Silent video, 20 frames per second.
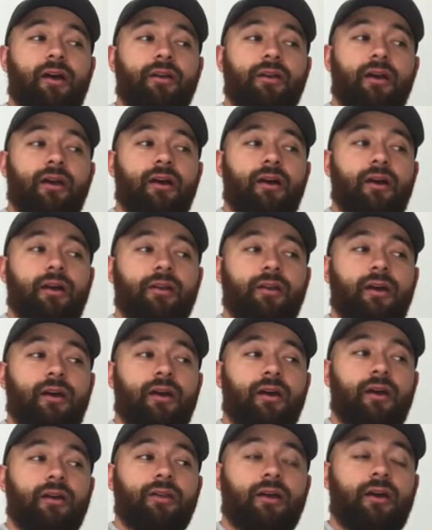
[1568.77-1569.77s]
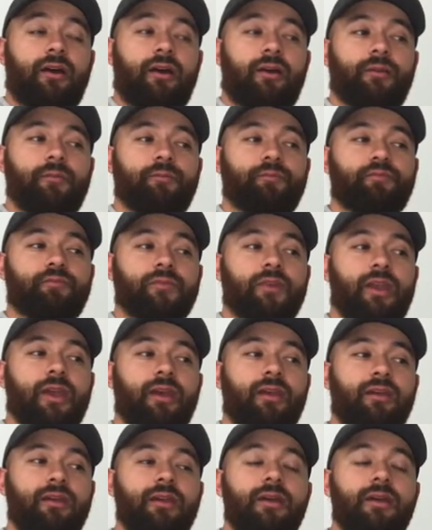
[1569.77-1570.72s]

da da da. Okay?